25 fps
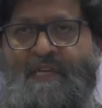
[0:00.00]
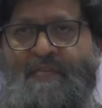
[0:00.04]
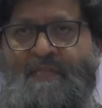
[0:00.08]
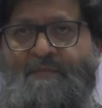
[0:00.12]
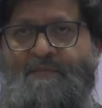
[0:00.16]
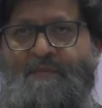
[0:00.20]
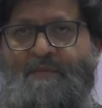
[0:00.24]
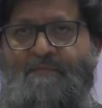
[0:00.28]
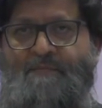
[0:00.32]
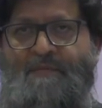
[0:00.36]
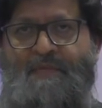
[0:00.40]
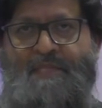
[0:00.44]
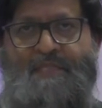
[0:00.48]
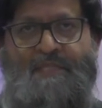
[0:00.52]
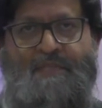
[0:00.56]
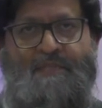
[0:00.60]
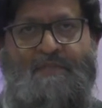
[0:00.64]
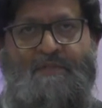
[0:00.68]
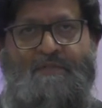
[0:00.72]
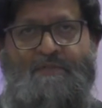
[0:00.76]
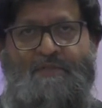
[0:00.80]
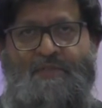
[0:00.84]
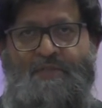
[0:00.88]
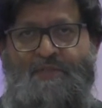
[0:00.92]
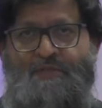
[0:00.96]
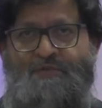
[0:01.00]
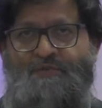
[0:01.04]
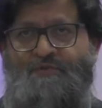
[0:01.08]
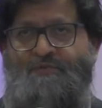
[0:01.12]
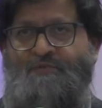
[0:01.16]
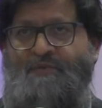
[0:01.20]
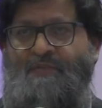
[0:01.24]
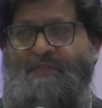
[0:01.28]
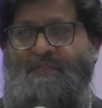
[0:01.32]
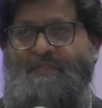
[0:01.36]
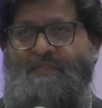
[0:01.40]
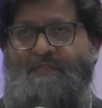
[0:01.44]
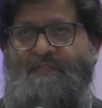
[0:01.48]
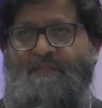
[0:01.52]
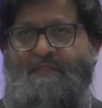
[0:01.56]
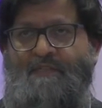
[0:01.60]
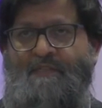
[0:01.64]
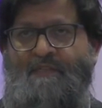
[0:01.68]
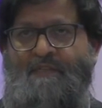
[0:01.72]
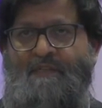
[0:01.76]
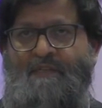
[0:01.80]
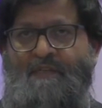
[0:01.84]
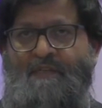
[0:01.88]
has been misconstrued